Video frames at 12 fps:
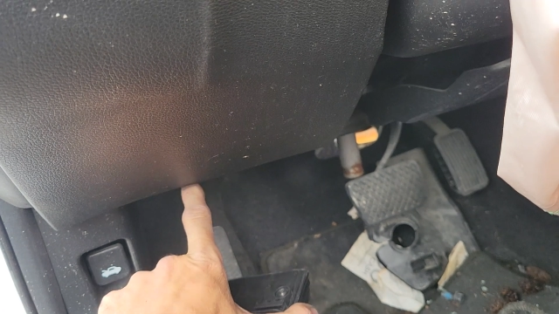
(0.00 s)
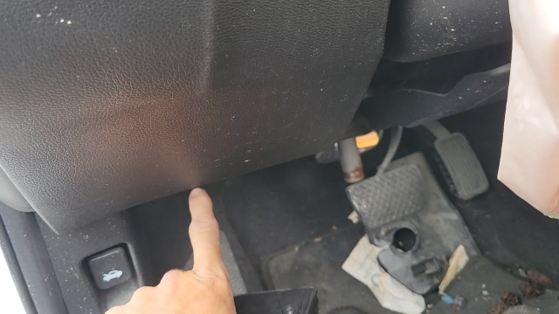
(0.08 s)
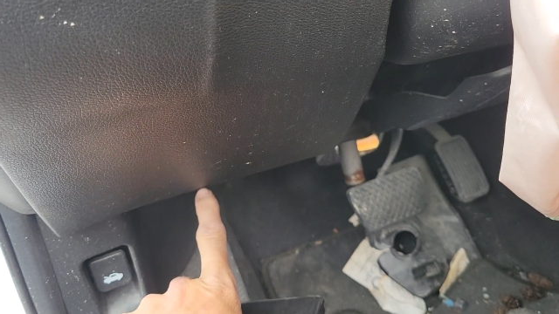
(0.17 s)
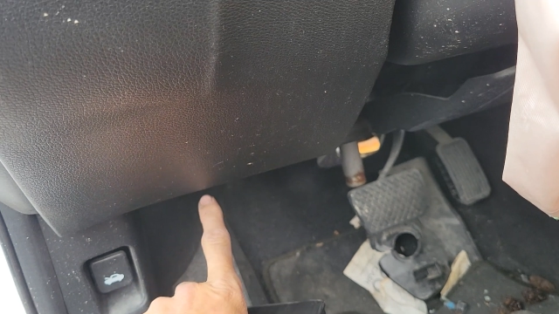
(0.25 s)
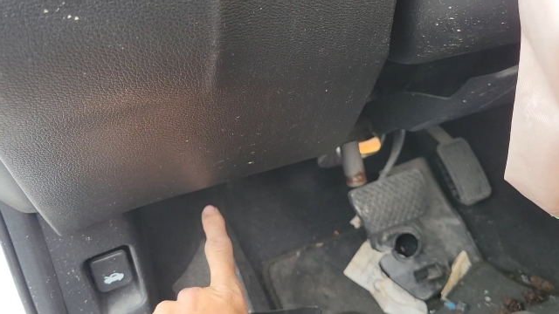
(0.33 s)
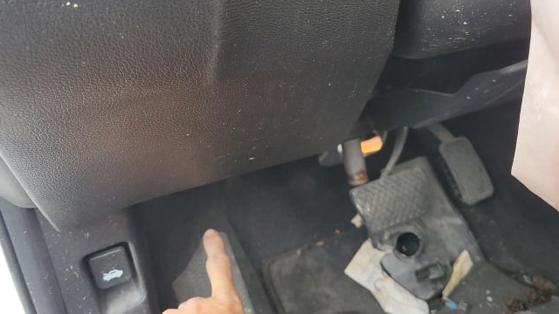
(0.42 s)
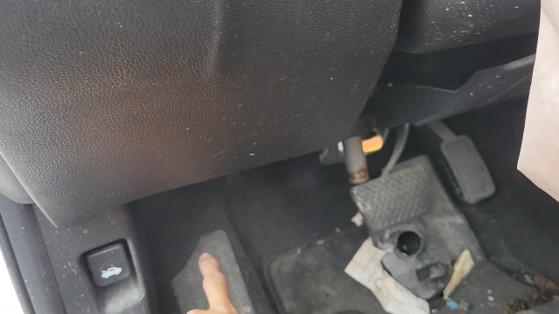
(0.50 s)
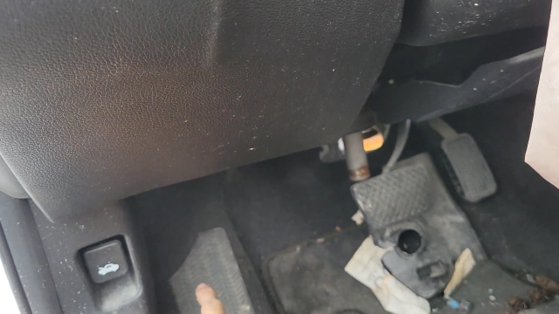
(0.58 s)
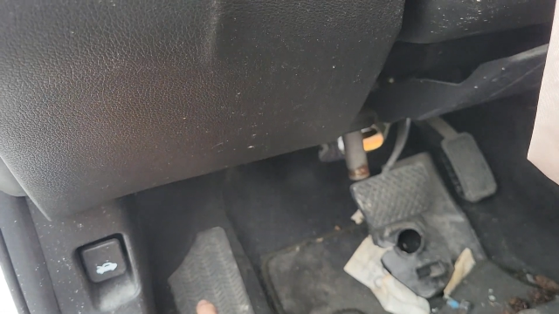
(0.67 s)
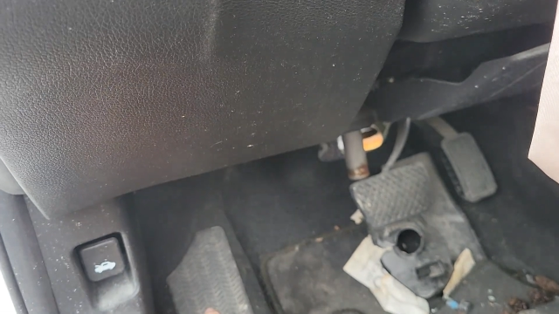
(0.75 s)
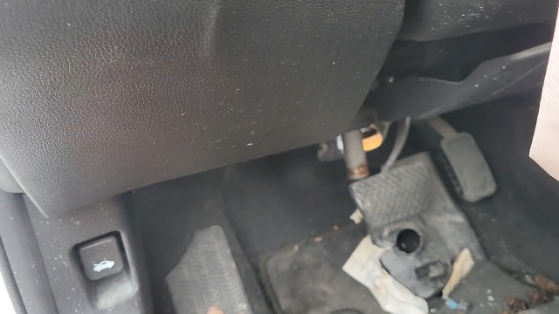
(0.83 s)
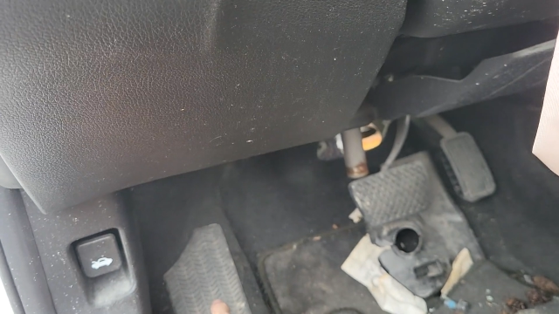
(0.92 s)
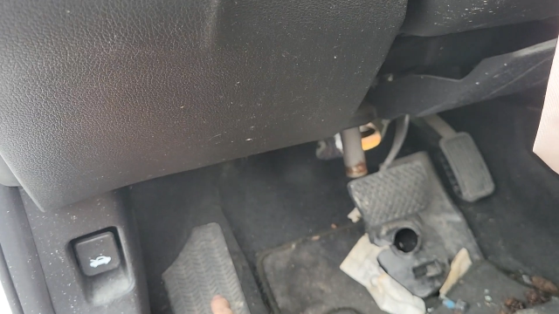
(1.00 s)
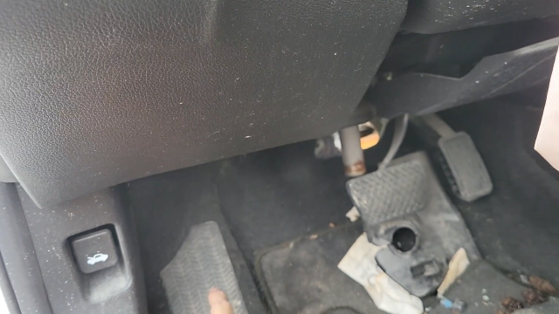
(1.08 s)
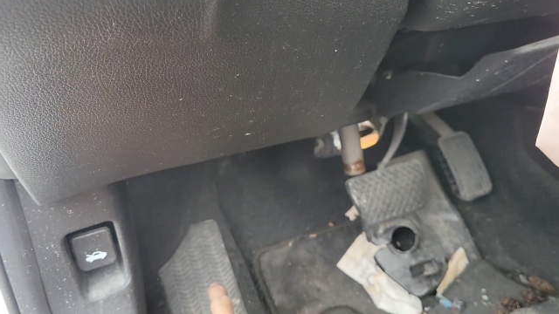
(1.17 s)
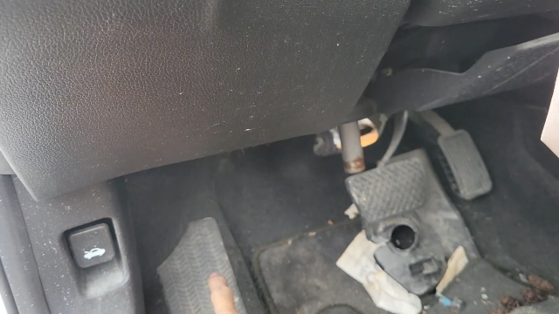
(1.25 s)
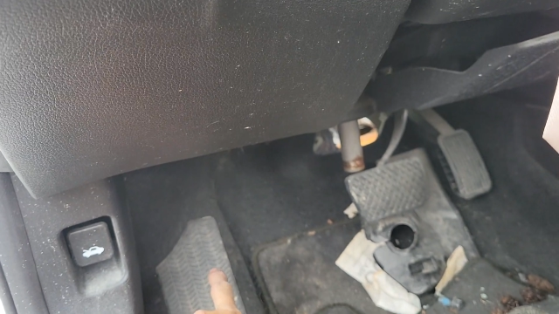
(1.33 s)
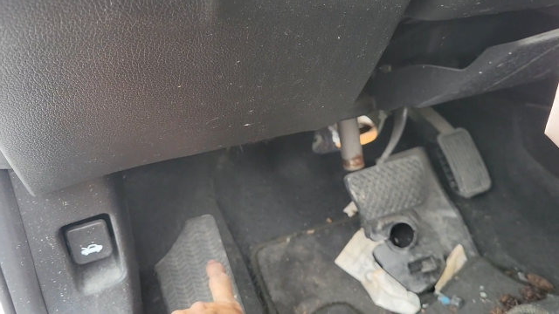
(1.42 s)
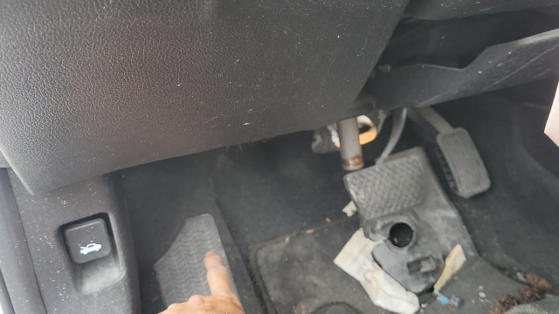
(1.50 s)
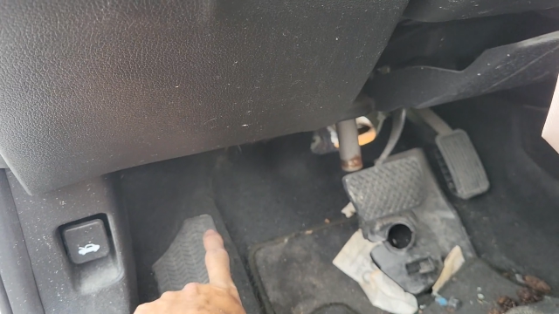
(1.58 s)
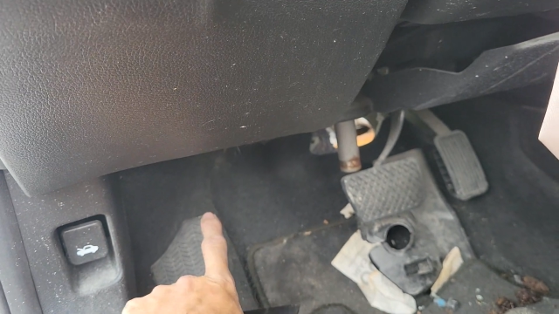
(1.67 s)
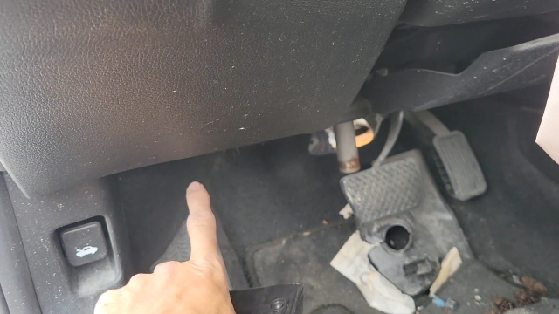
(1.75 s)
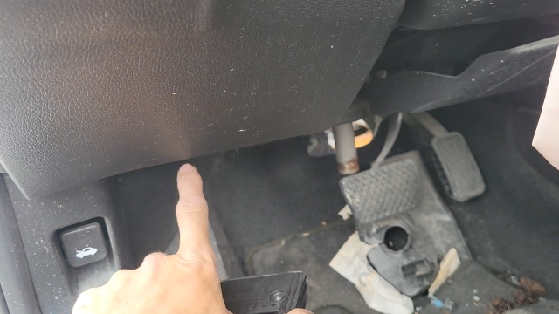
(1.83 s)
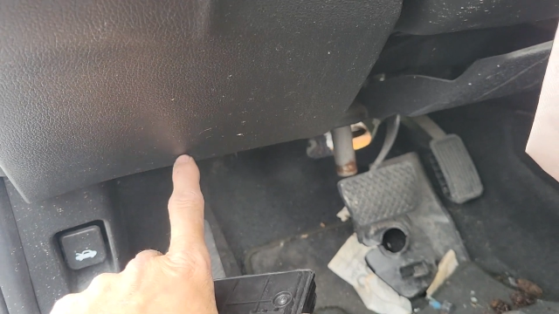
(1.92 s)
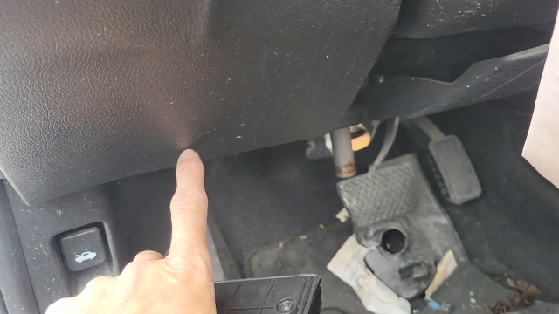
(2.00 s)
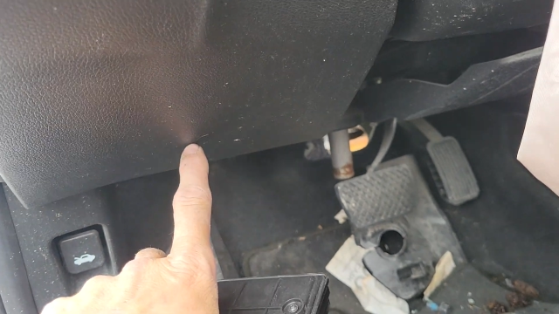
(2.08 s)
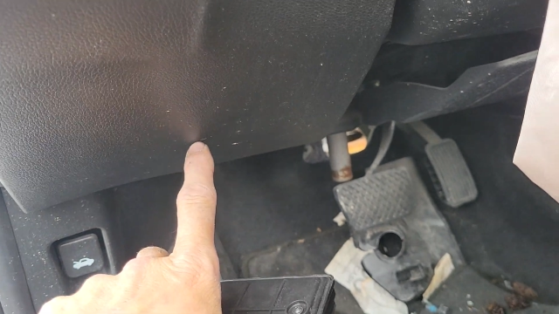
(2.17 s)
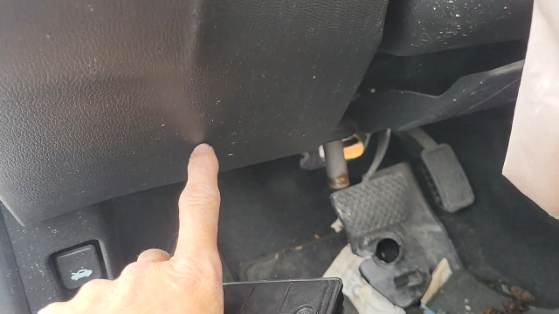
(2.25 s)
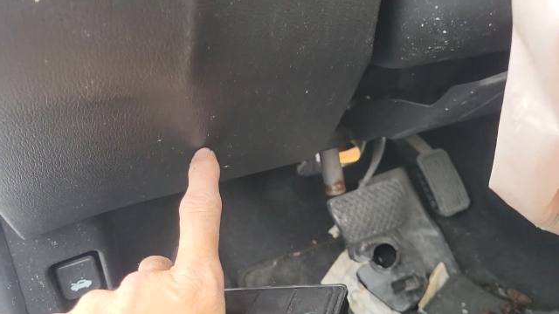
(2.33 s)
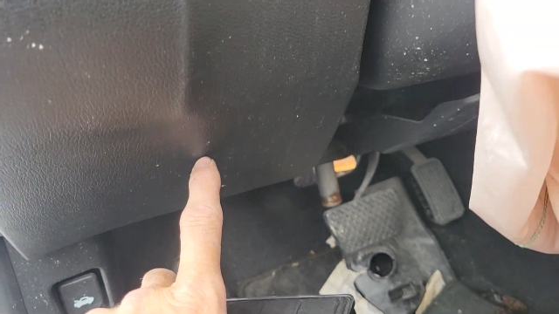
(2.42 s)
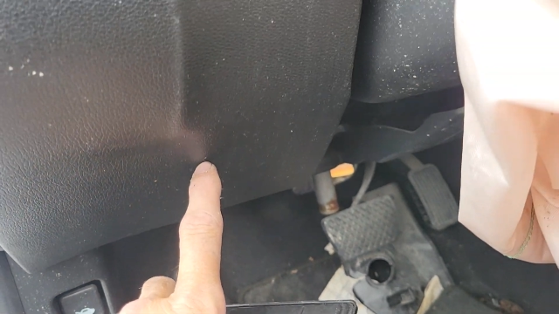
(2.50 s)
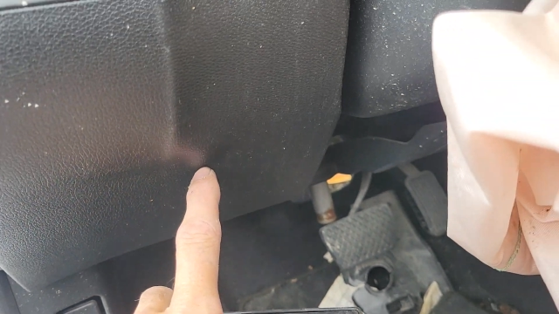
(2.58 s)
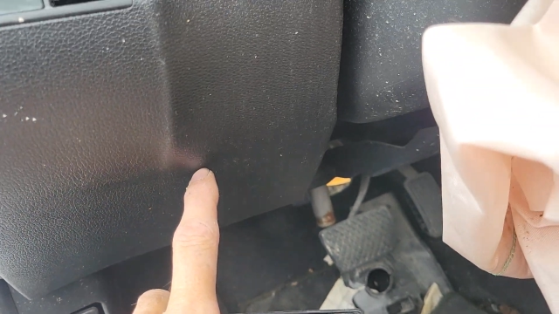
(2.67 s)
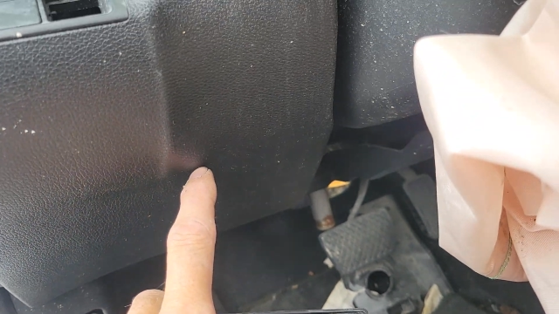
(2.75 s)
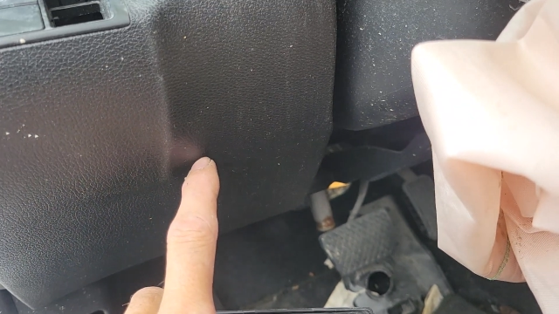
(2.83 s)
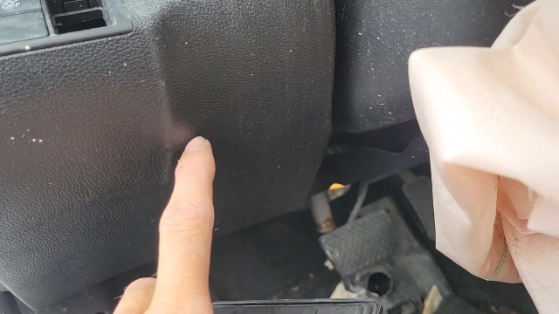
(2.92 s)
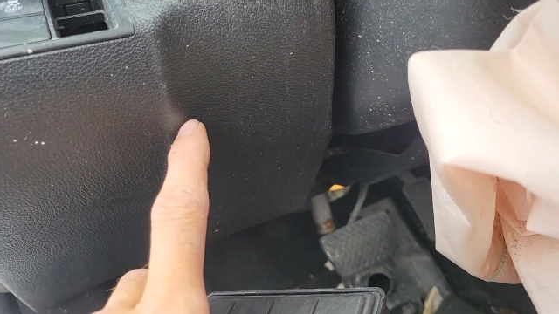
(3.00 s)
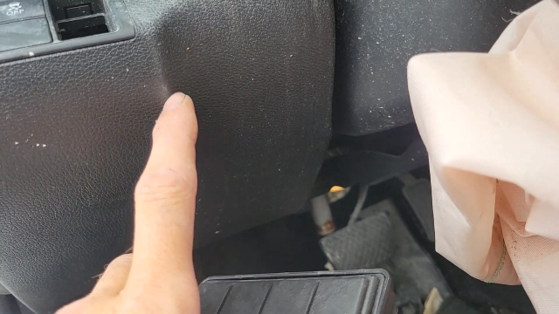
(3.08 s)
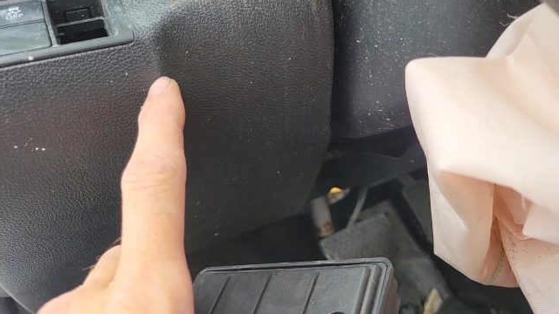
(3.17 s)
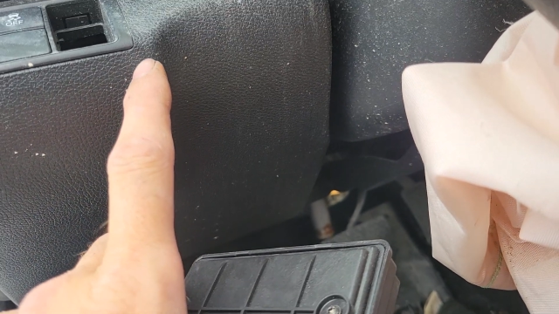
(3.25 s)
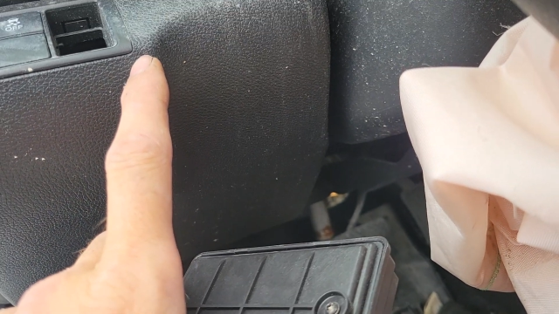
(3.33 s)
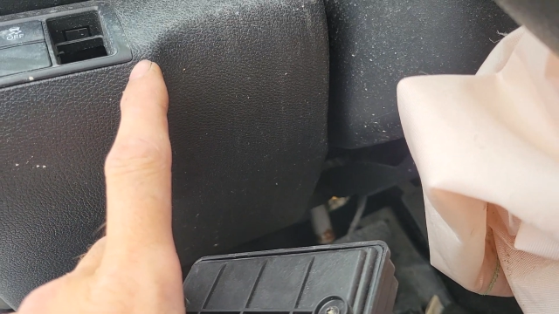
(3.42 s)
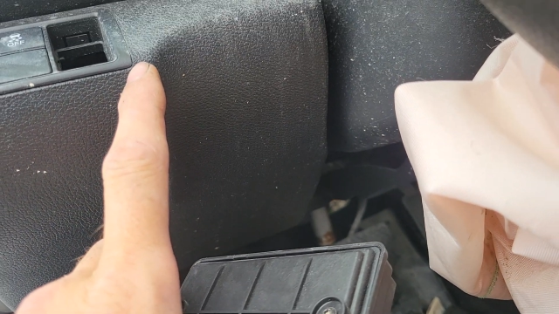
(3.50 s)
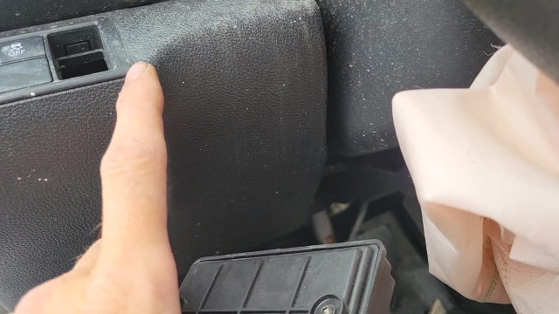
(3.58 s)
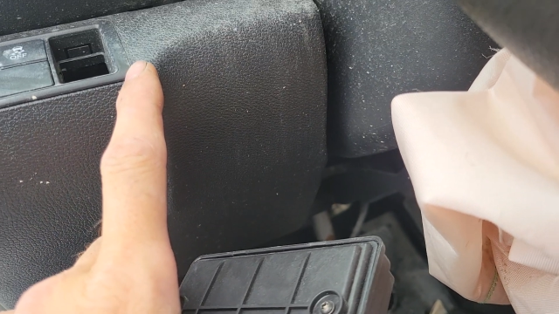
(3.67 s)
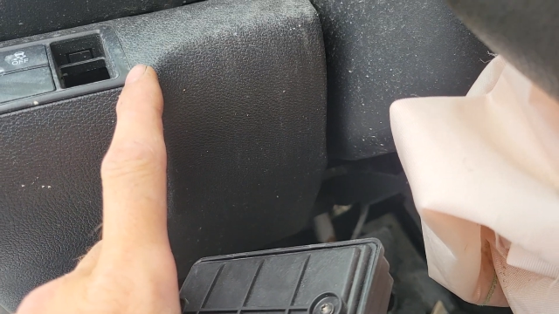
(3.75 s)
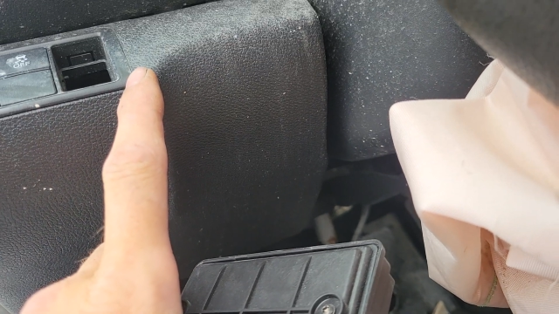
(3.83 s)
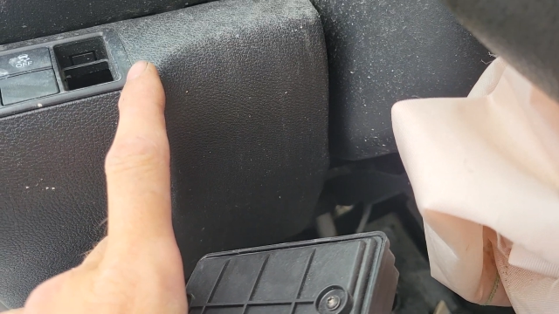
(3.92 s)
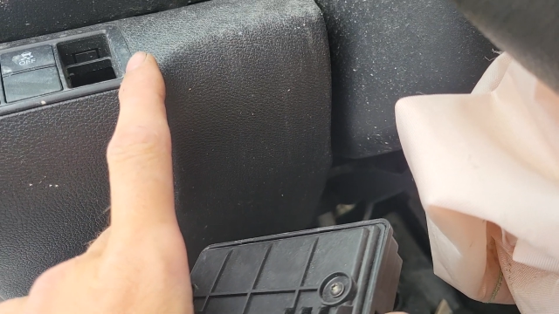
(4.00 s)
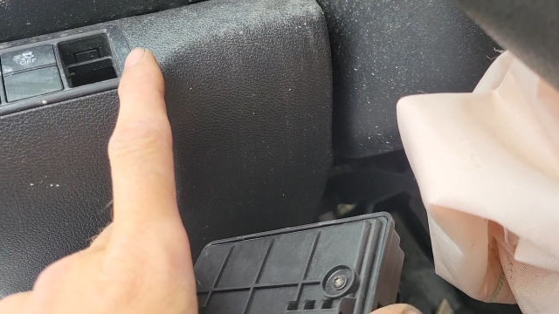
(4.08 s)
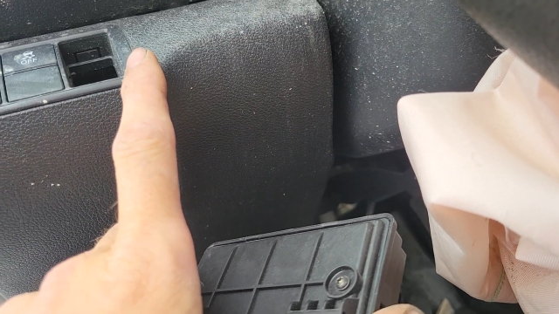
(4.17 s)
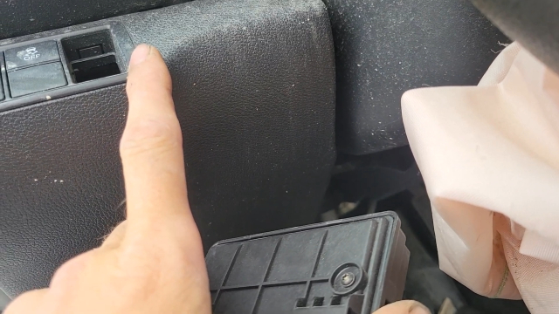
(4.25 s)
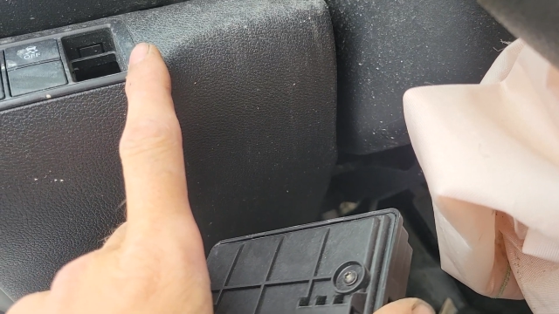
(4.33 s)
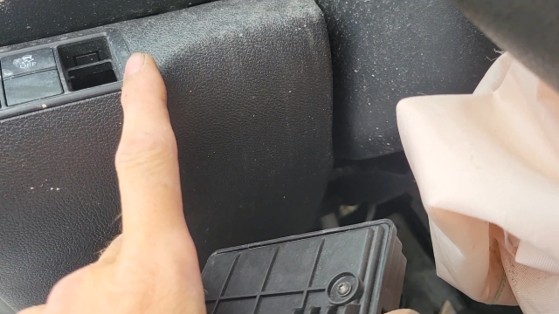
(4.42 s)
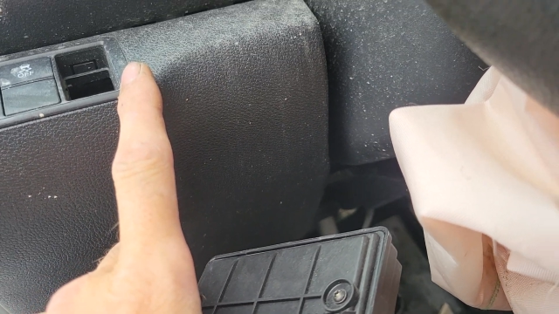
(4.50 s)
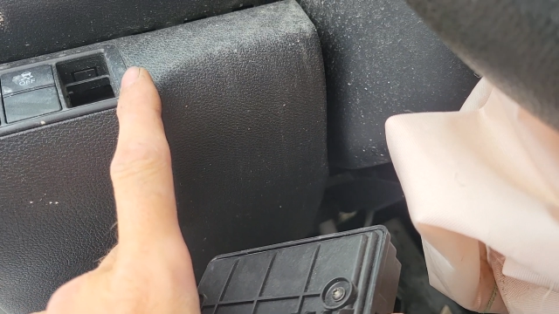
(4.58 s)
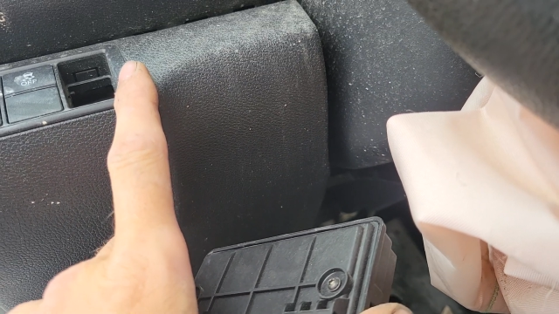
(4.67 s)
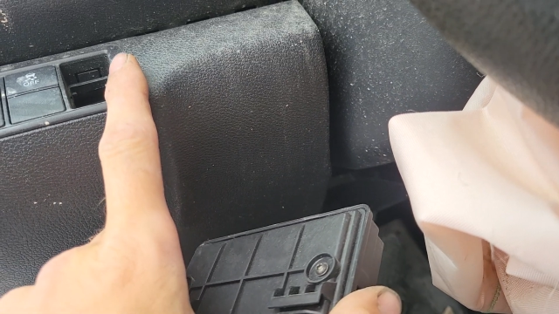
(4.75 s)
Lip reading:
Nobody's mouth can be seen.